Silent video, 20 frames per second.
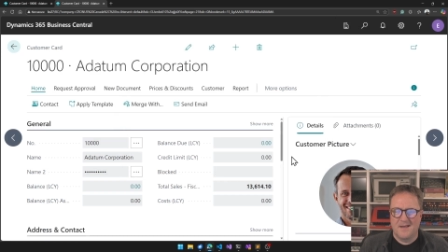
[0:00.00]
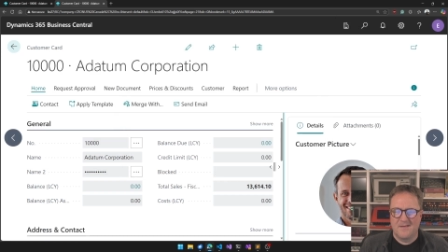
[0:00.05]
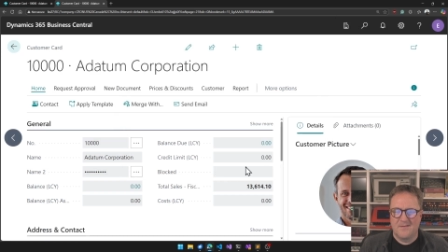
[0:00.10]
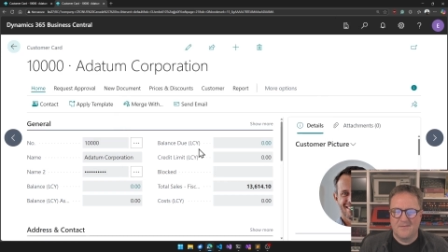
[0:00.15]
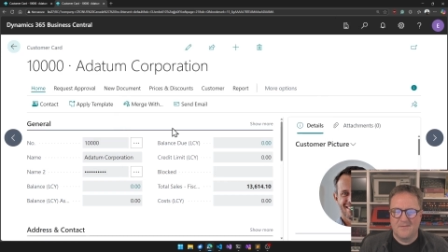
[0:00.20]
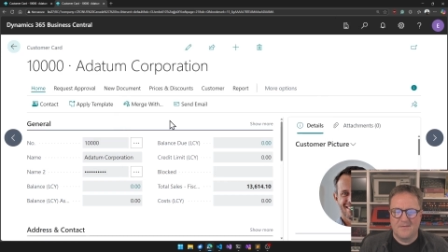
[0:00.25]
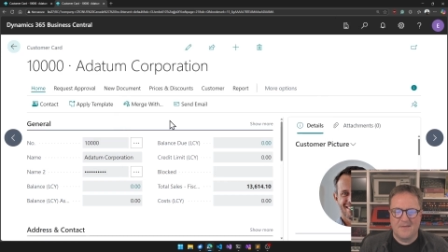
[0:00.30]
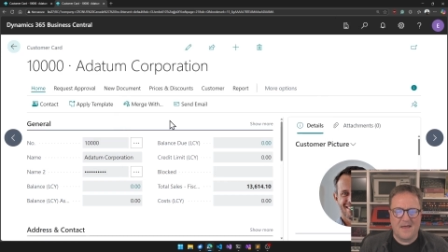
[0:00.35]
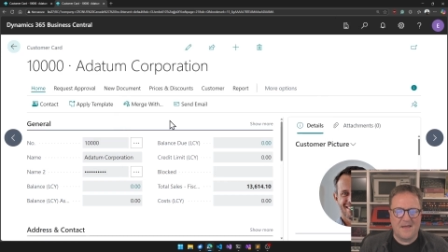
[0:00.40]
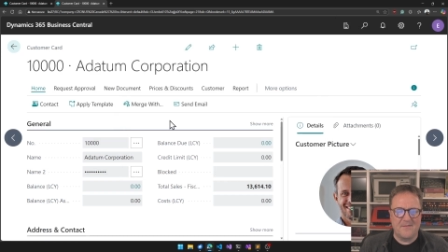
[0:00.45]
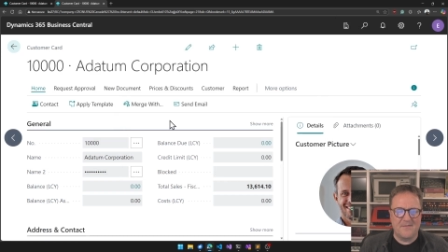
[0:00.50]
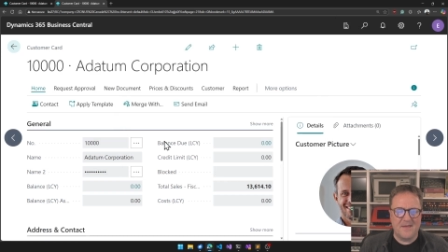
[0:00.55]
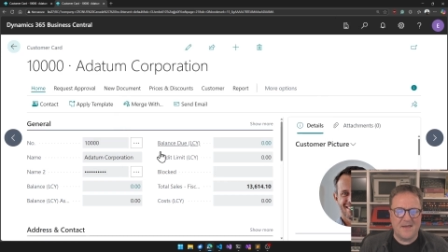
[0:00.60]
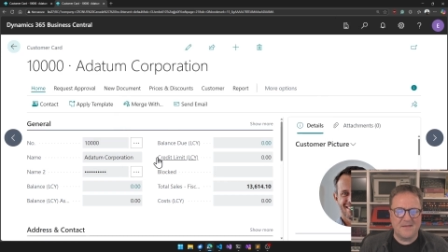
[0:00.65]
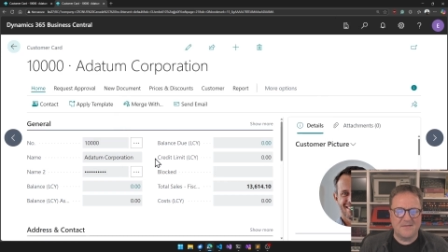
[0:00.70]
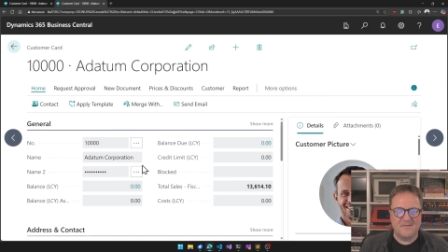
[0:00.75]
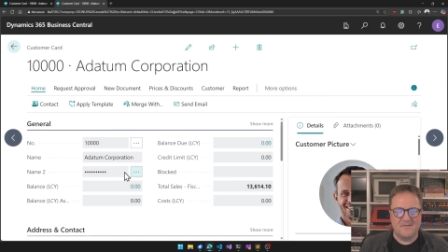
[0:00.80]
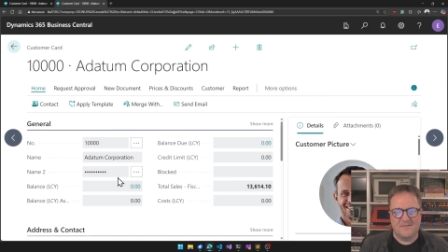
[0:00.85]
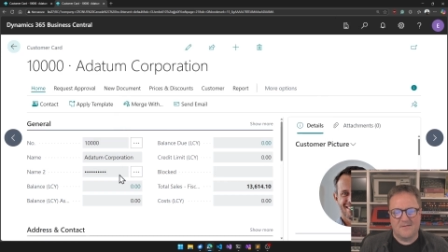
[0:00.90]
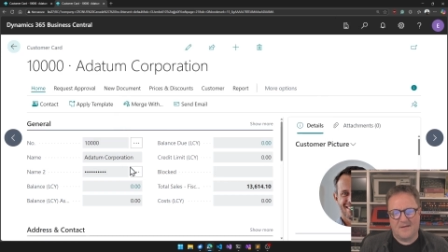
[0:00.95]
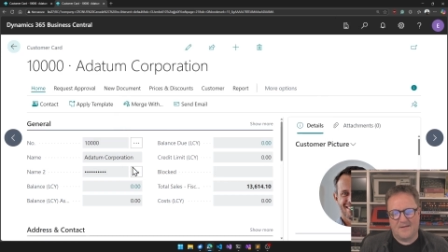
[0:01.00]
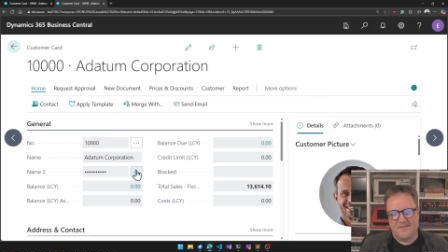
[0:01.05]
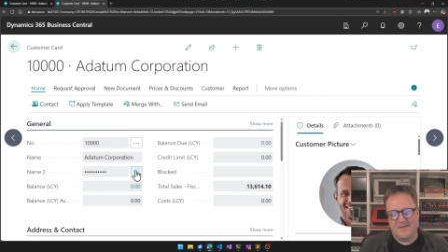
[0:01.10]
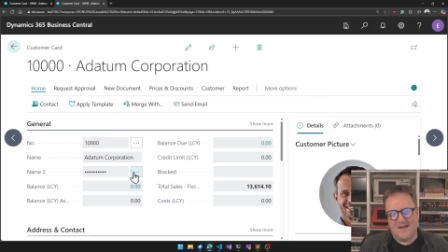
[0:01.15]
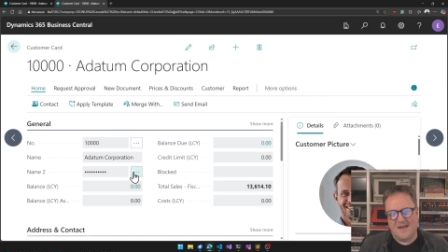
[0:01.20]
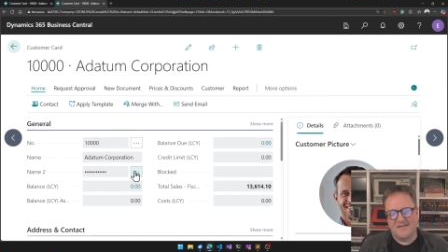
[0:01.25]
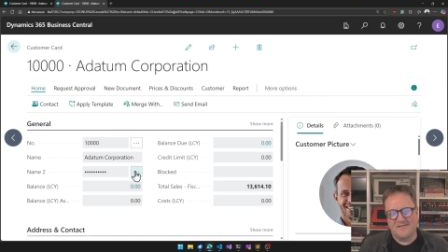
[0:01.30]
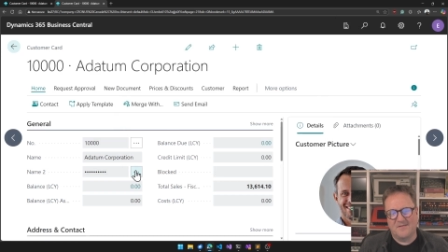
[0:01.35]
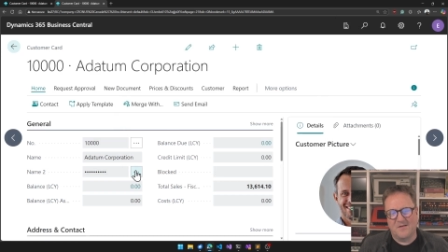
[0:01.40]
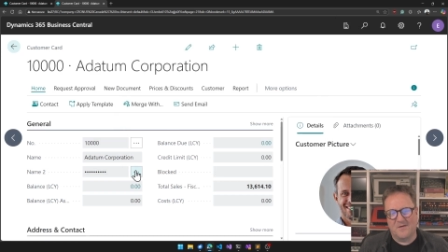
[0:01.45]
that that and
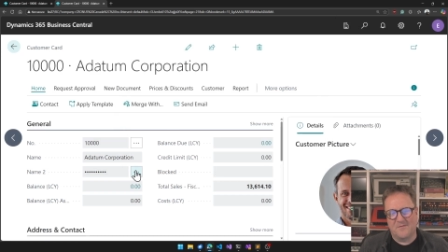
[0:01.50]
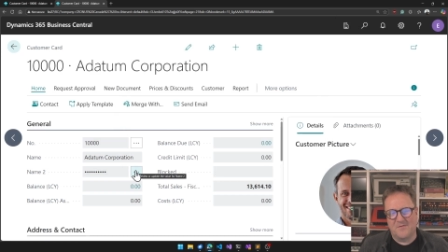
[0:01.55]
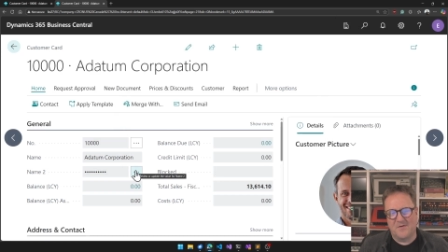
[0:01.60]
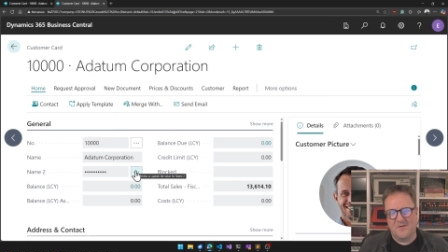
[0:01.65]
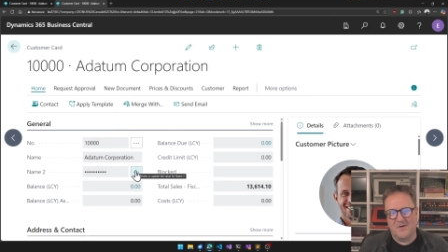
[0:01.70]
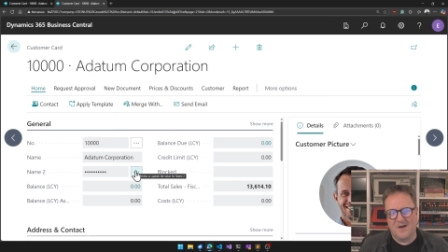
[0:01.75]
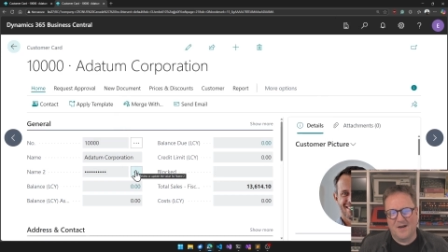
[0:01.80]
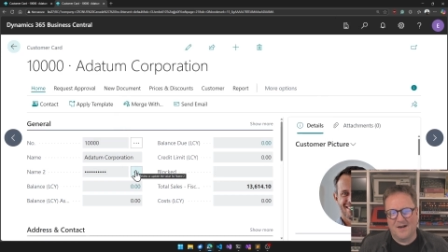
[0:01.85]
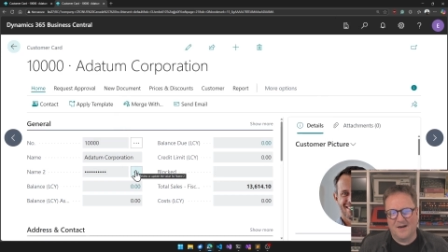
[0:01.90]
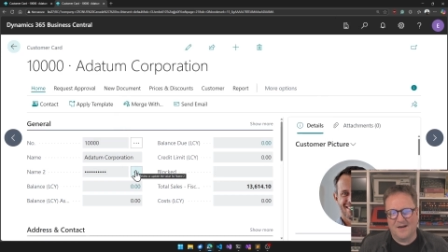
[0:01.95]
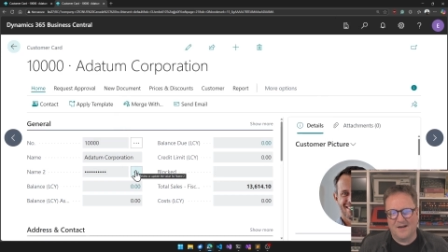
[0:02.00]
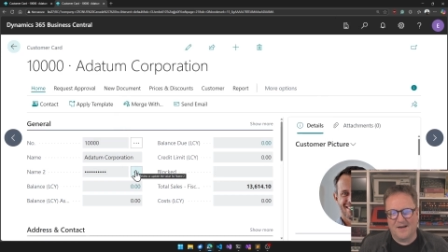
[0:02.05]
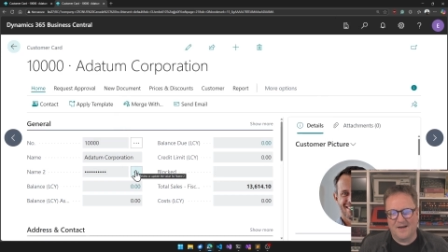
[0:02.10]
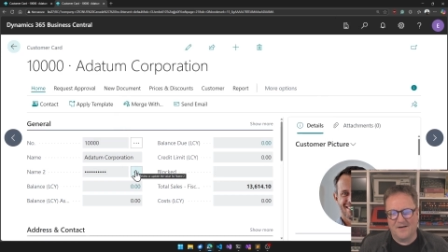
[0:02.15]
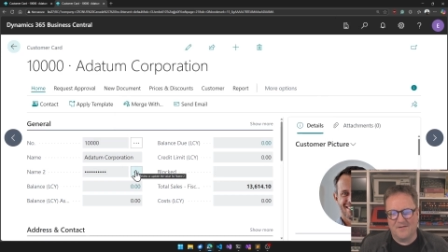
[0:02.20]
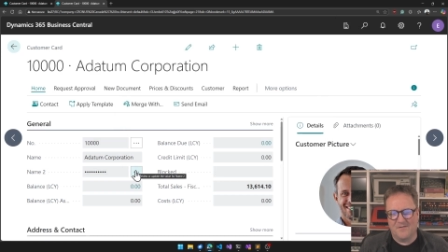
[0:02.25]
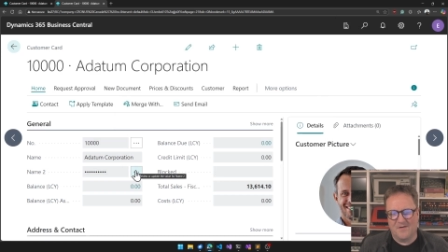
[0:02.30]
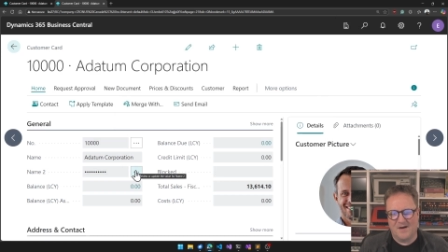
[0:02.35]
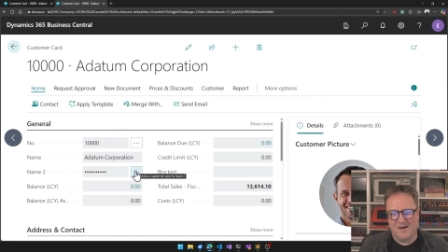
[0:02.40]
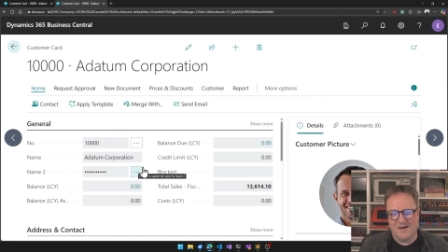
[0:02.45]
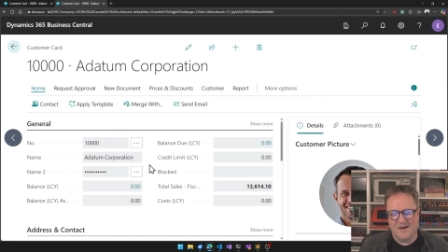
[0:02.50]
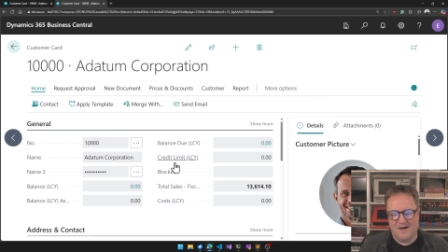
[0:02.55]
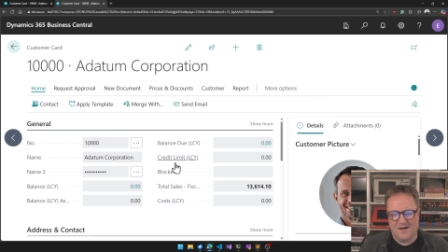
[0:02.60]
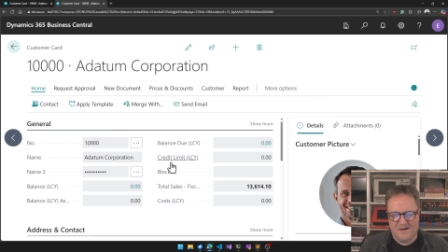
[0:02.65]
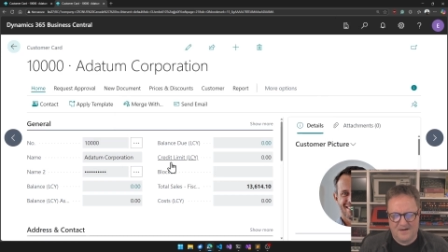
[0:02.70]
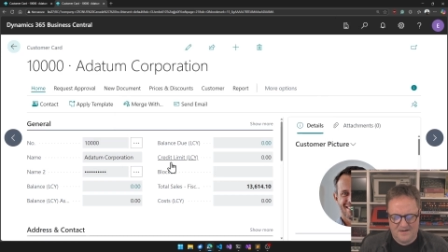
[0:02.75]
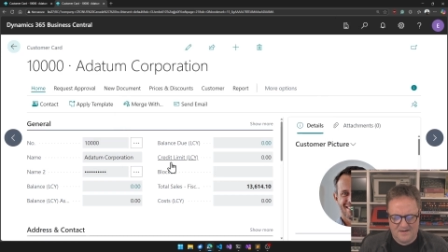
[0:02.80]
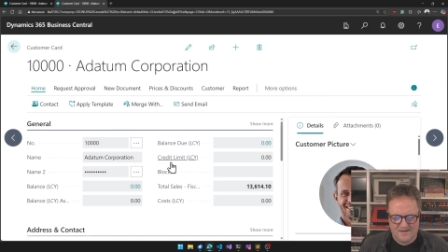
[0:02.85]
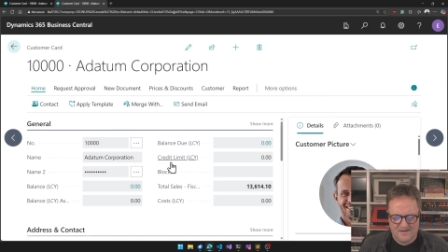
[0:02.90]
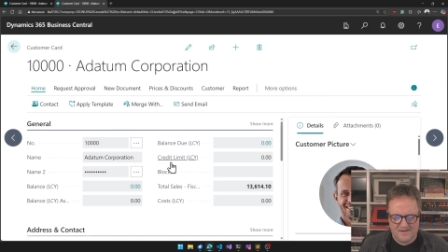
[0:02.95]
that's not very elegant, right?
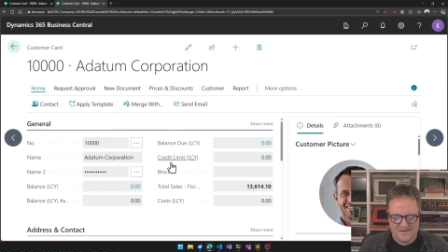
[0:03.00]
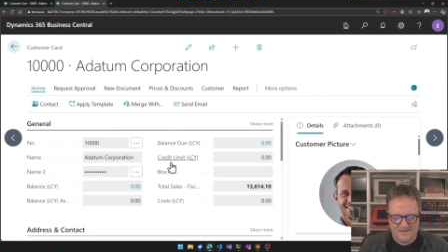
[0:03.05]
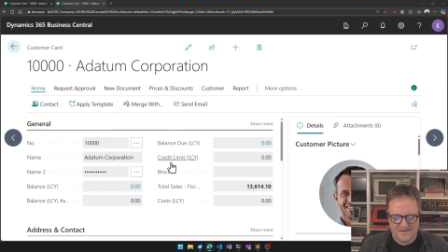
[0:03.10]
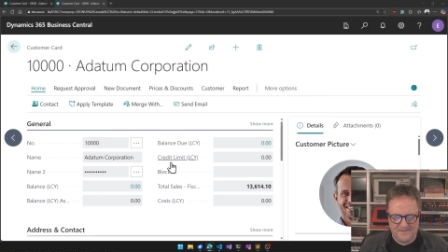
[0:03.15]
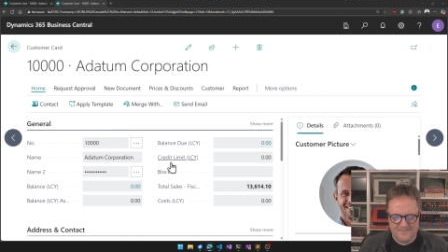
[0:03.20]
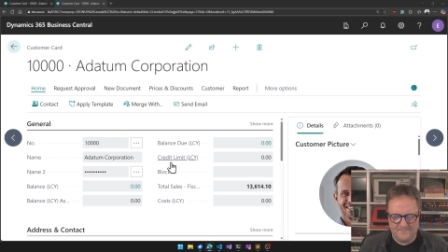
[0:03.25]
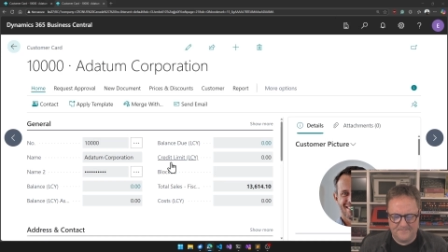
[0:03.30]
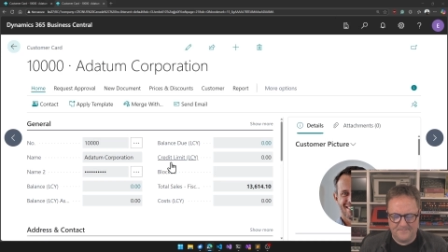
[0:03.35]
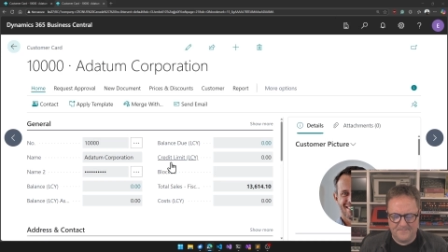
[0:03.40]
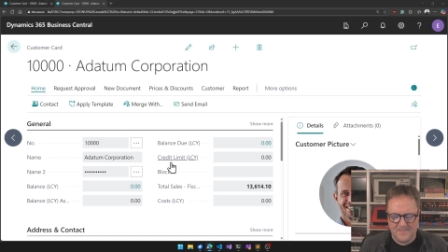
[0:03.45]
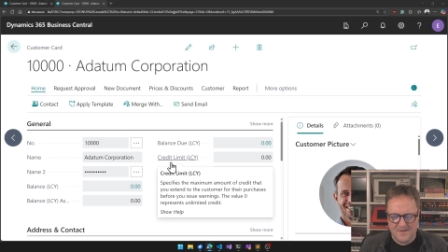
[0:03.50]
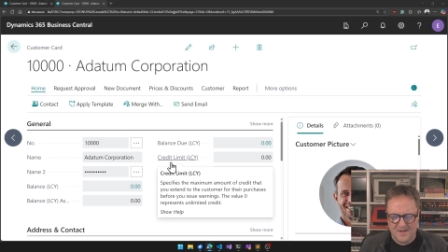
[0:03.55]
Um,